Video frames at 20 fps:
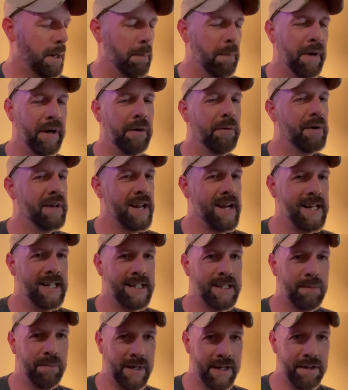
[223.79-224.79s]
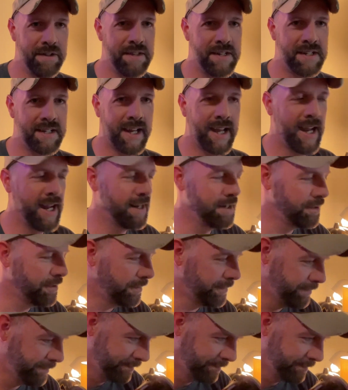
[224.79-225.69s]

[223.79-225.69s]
But when I smell this candle,